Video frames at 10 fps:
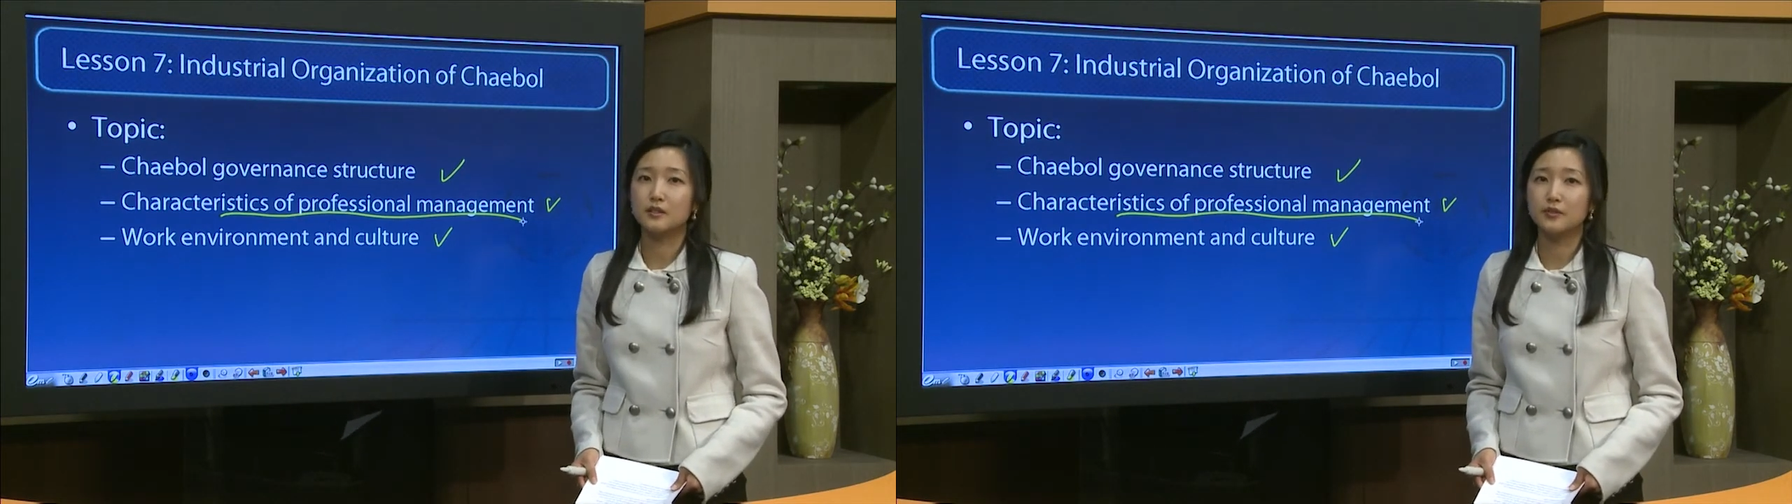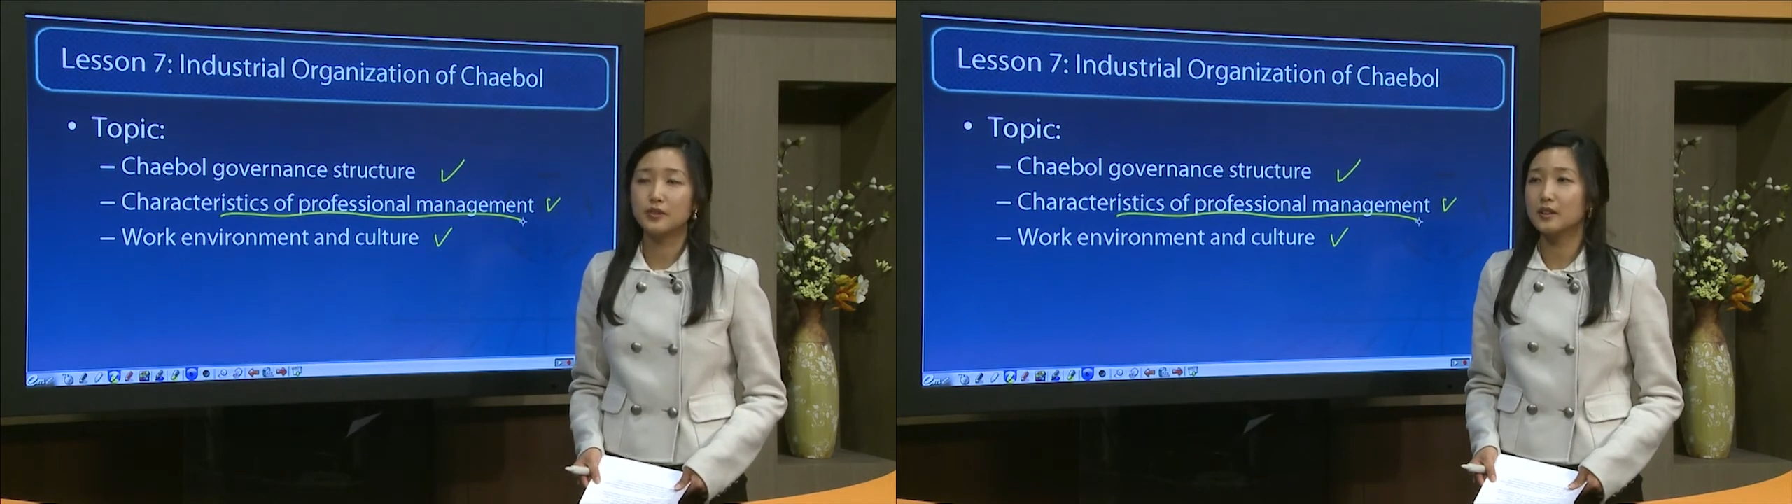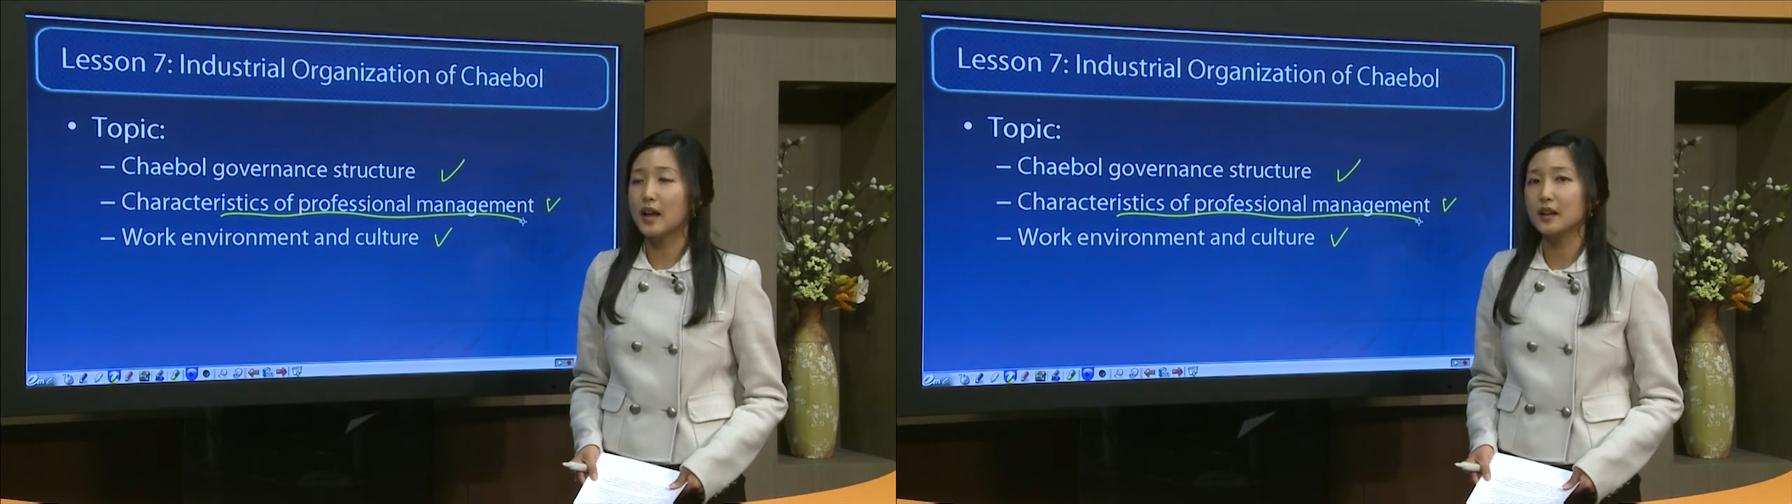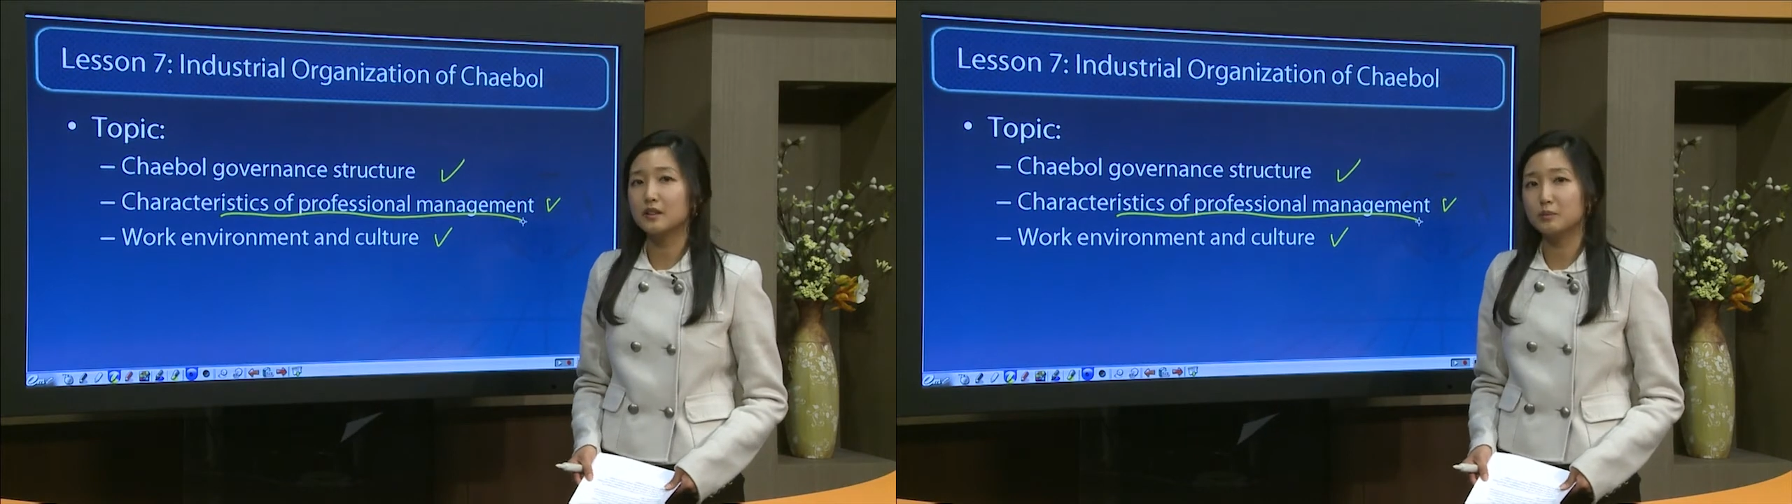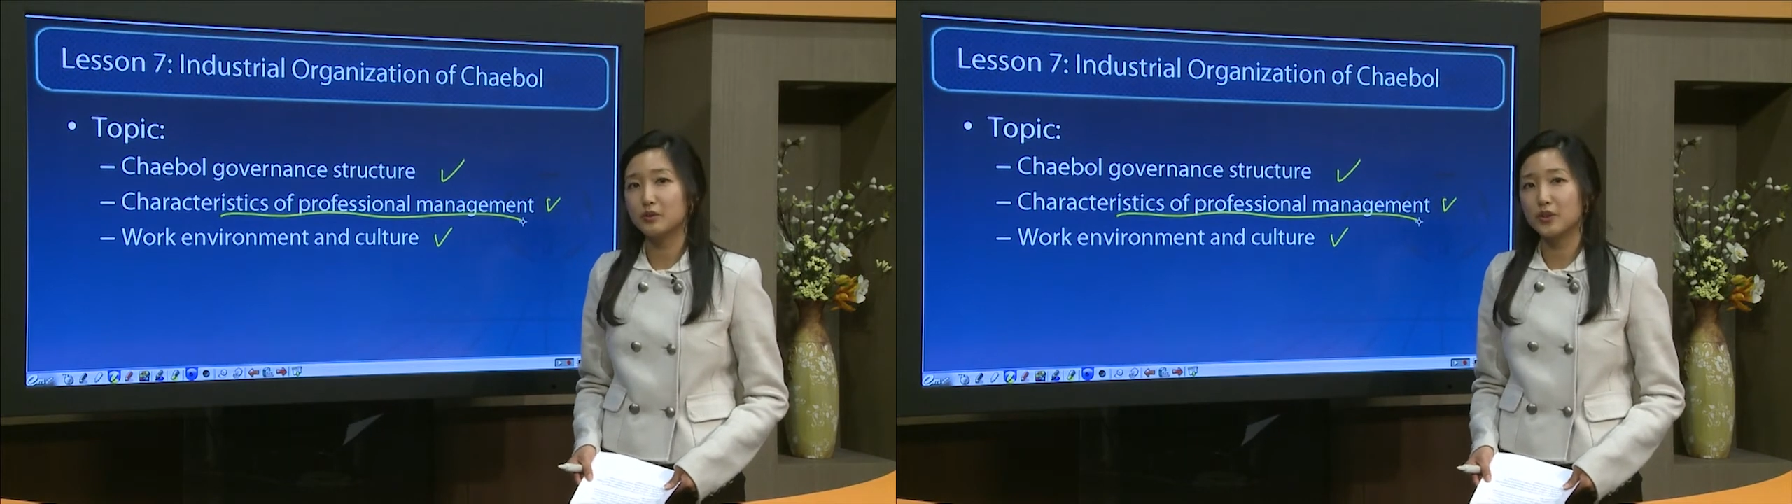for the lack
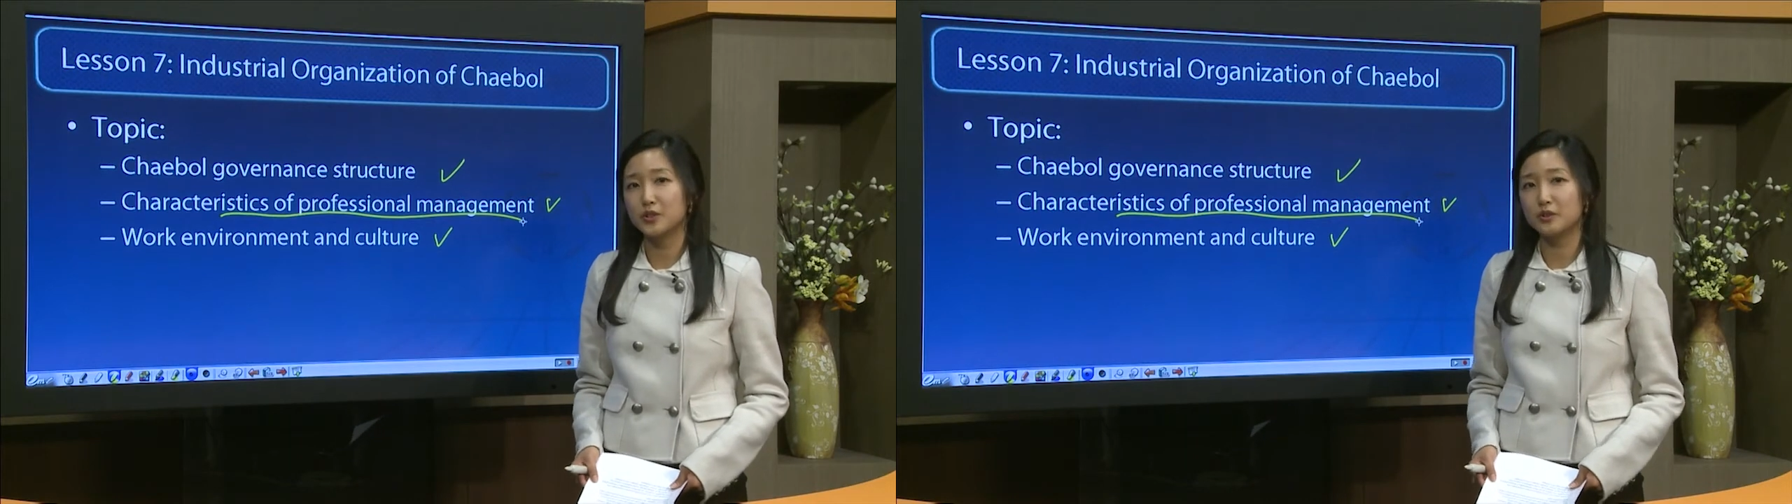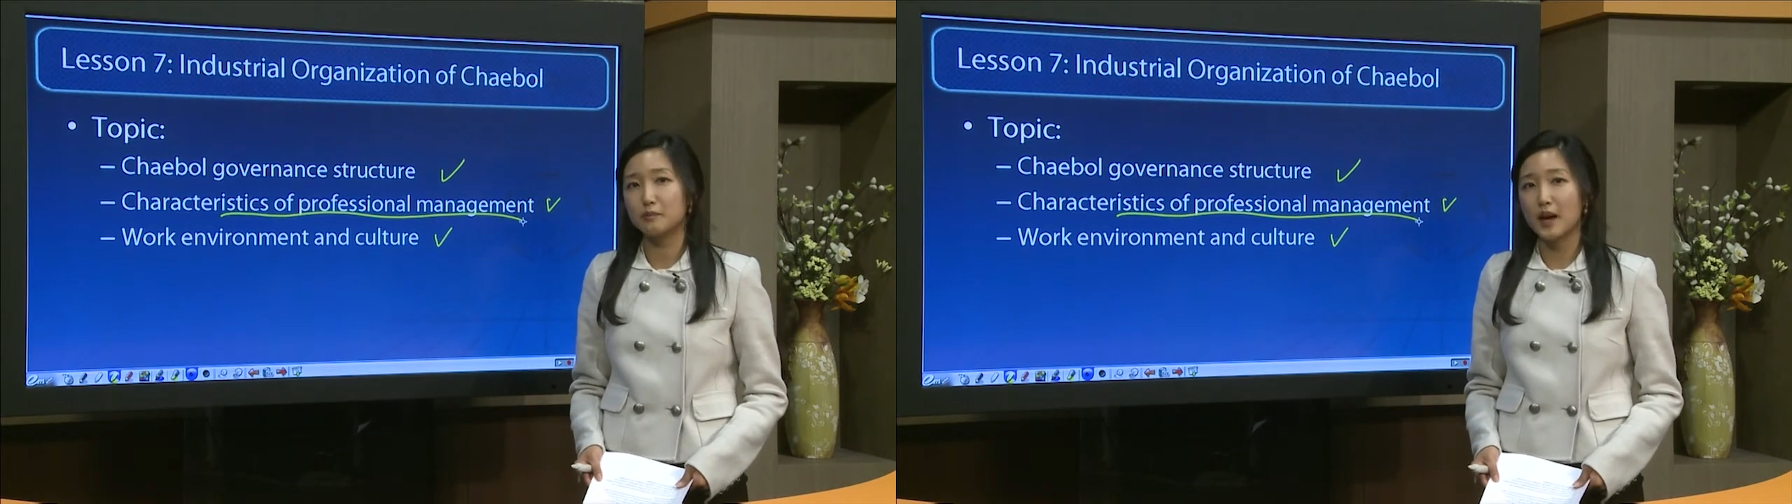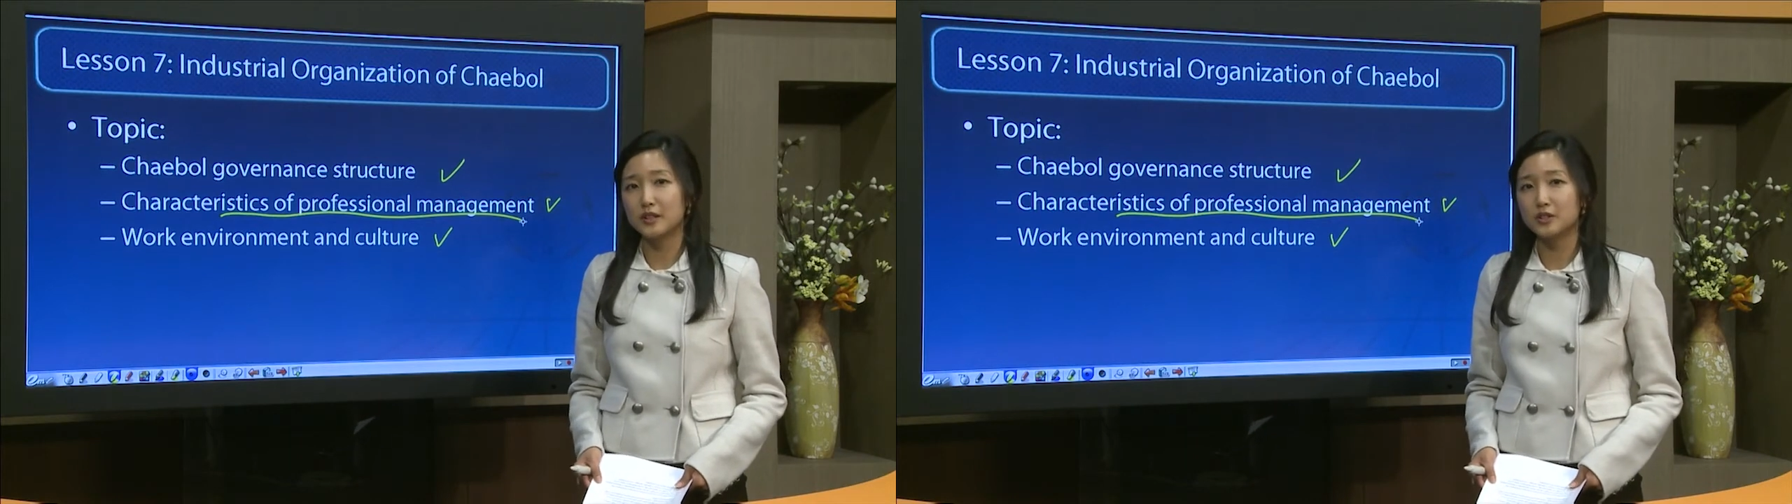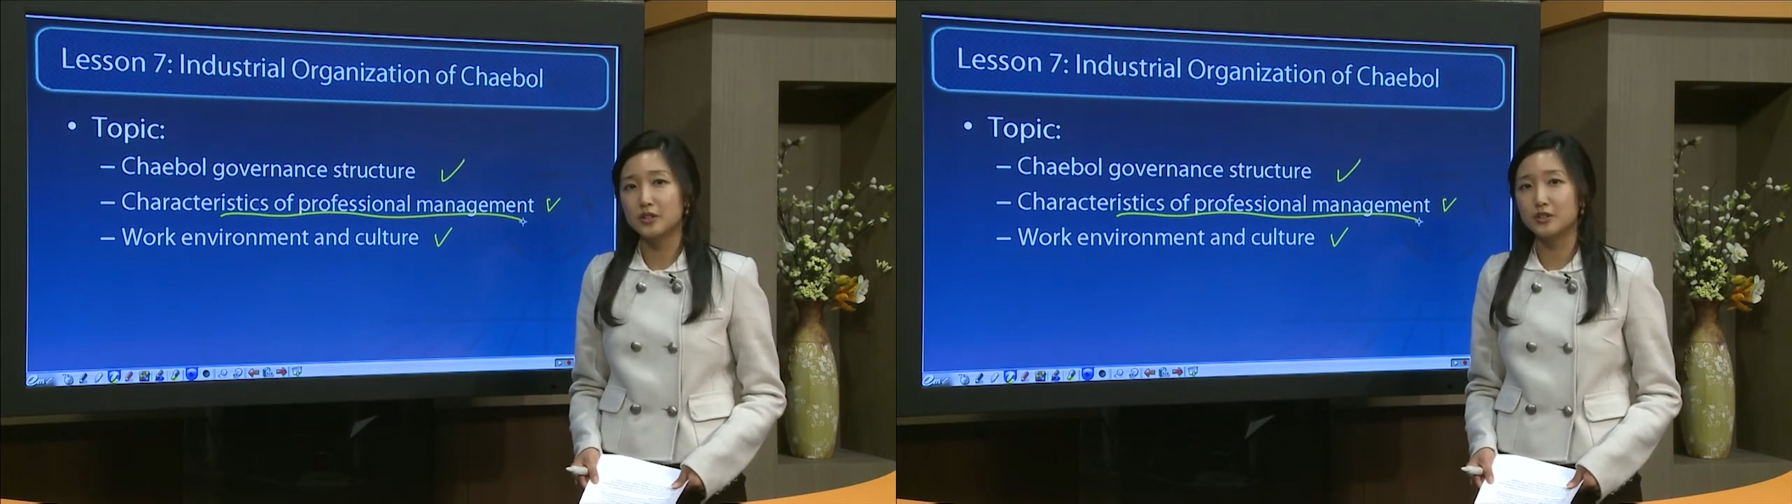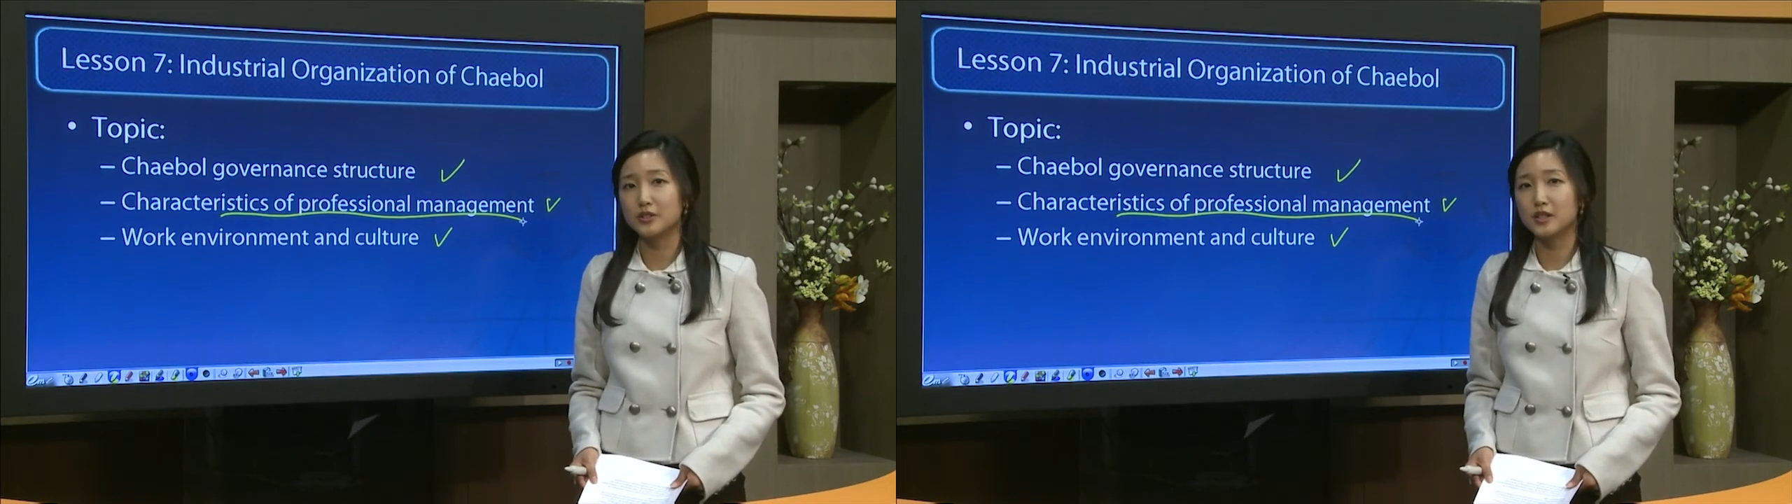of professional
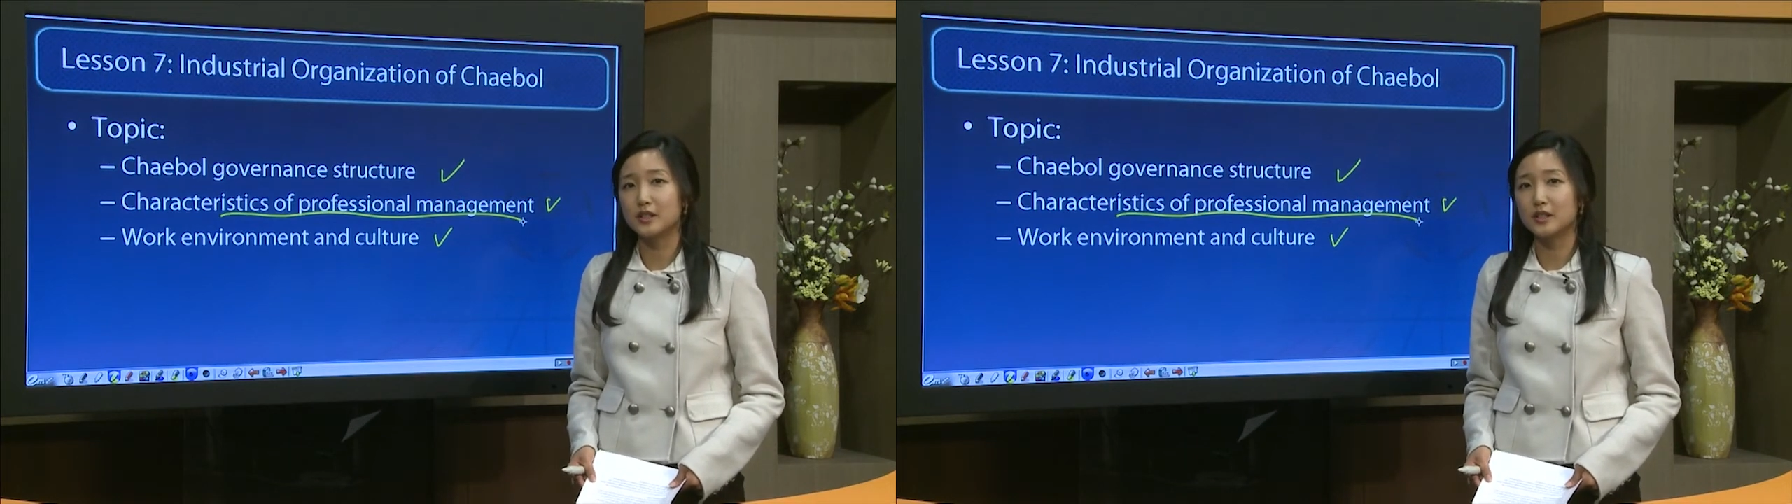managers